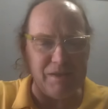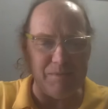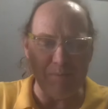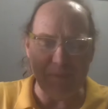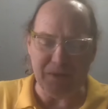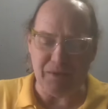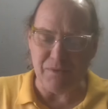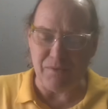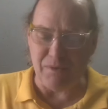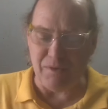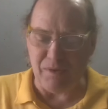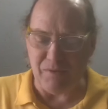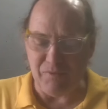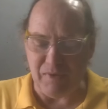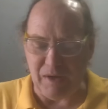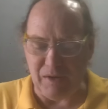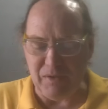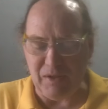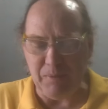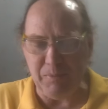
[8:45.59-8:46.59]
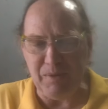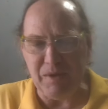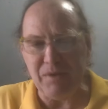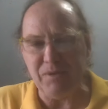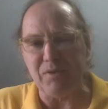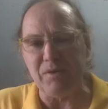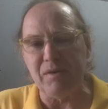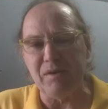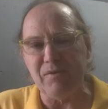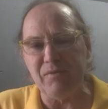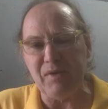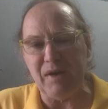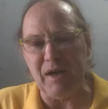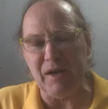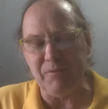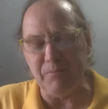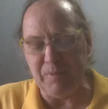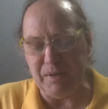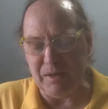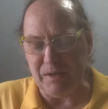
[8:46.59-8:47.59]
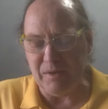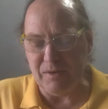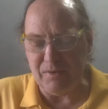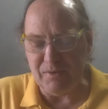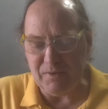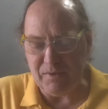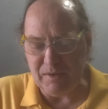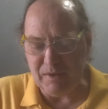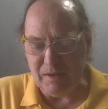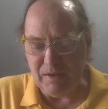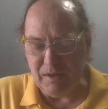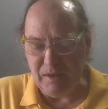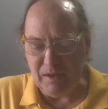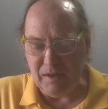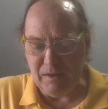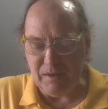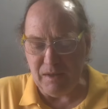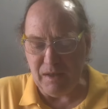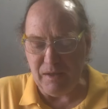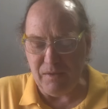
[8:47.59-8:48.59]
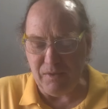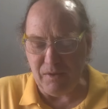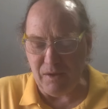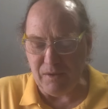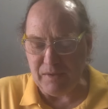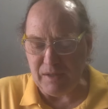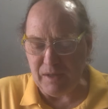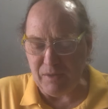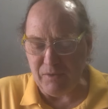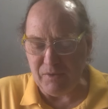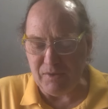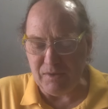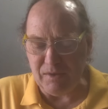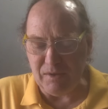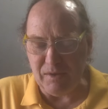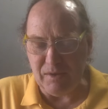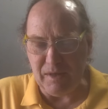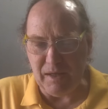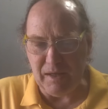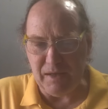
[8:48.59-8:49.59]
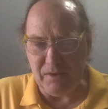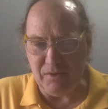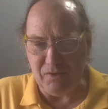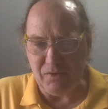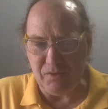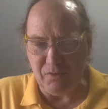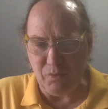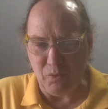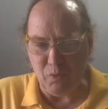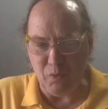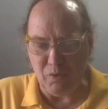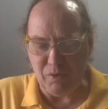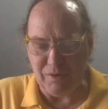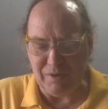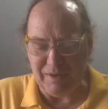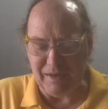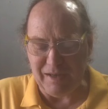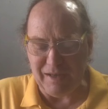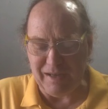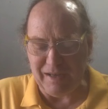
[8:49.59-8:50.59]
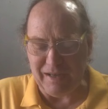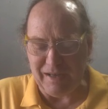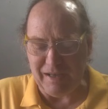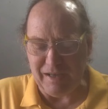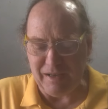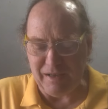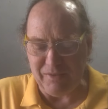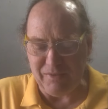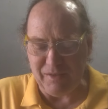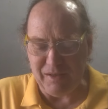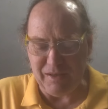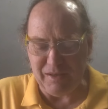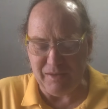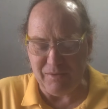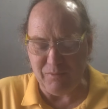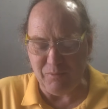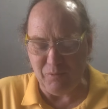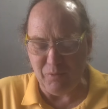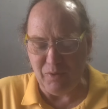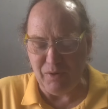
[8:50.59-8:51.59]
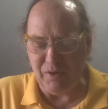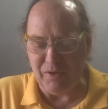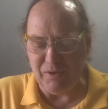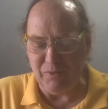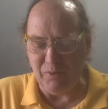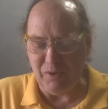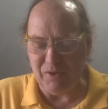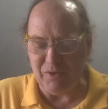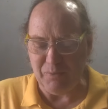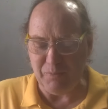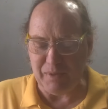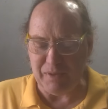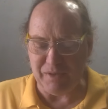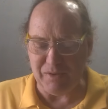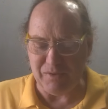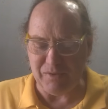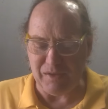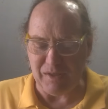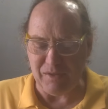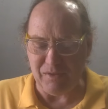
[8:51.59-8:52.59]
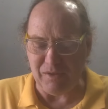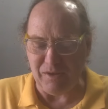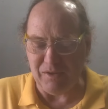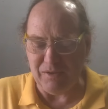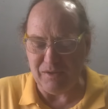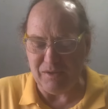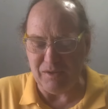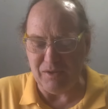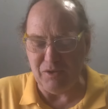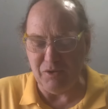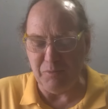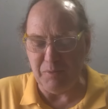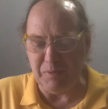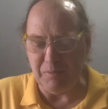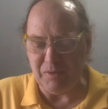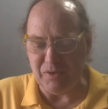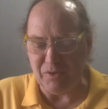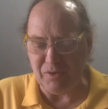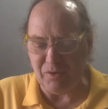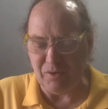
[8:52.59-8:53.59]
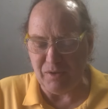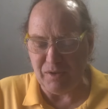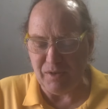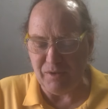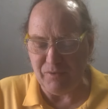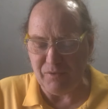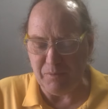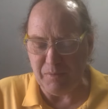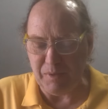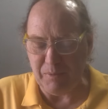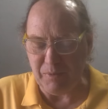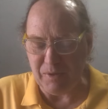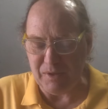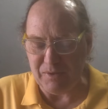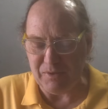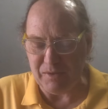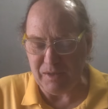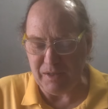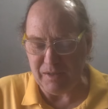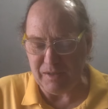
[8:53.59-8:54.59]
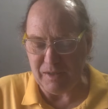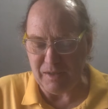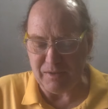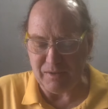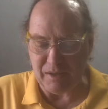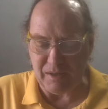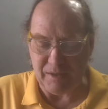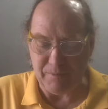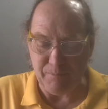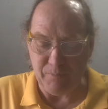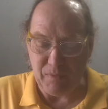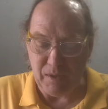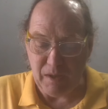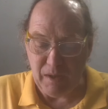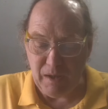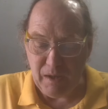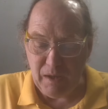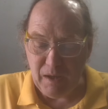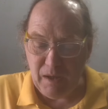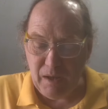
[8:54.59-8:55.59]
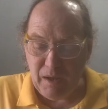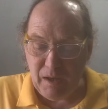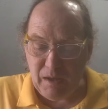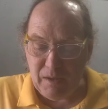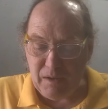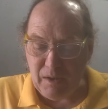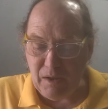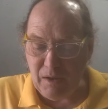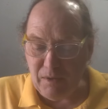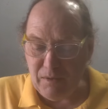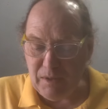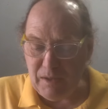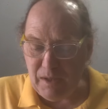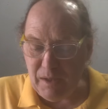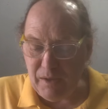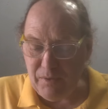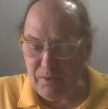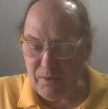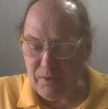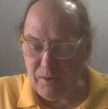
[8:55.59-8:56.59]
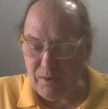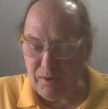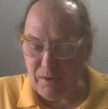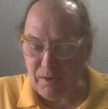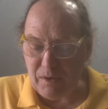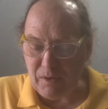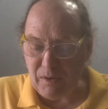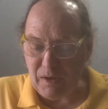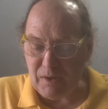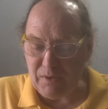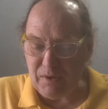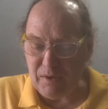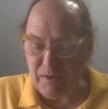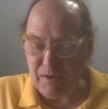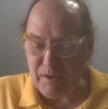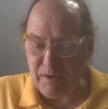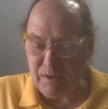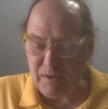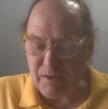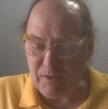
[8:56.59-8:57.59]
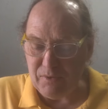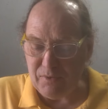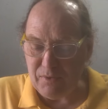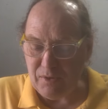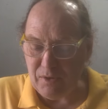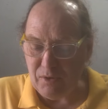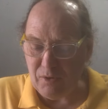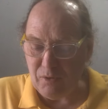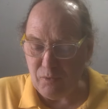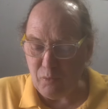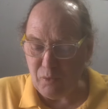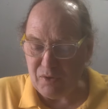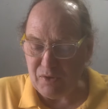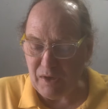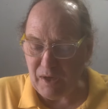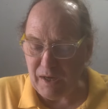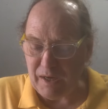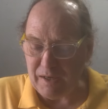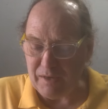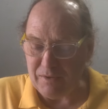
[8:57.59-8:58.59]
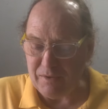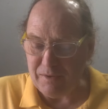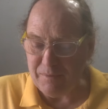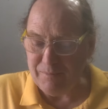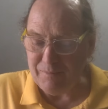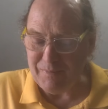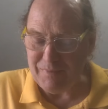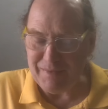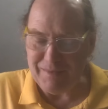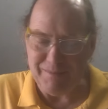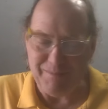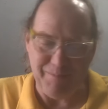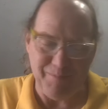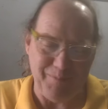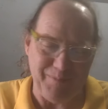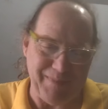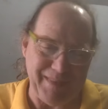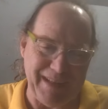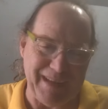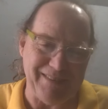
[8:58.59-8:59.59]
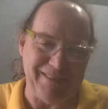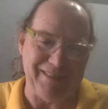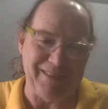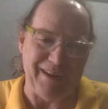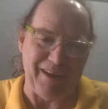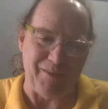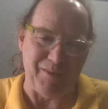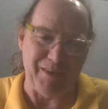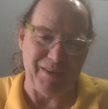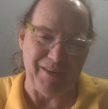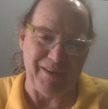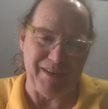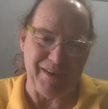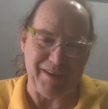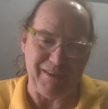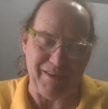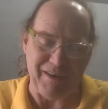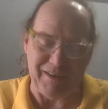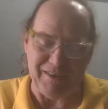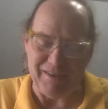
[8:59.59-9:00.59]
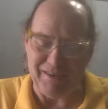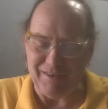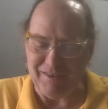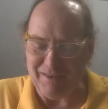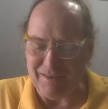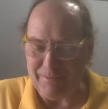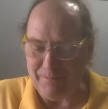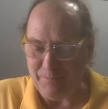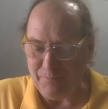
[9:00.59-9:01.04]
picked 35. They picked 35 because they thought that was a good age for, I think it really was because they thought that you'd be mature enough to be president at that time. The only other criterion considered was height. That's not really a criterion.